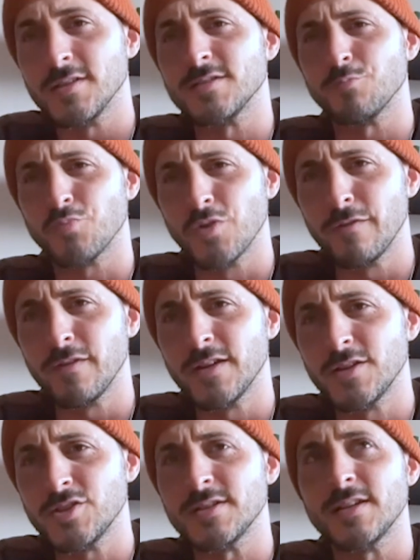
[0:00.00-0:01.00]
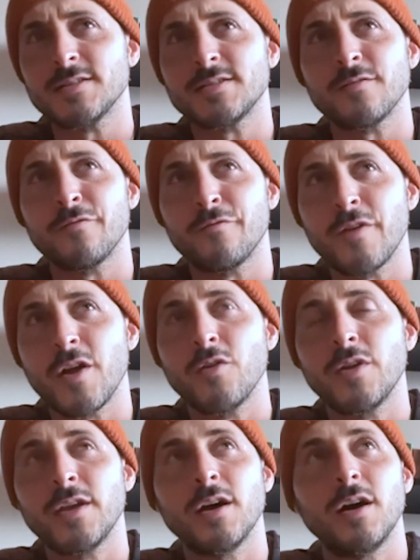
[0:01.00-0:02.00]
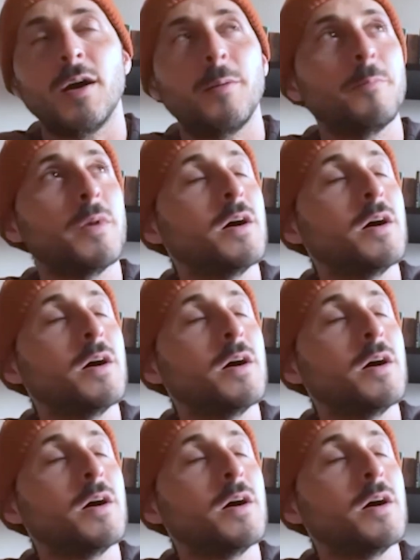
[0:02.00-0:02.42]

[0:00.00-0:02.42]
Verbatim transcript: and it's a privilege, and it's a very um,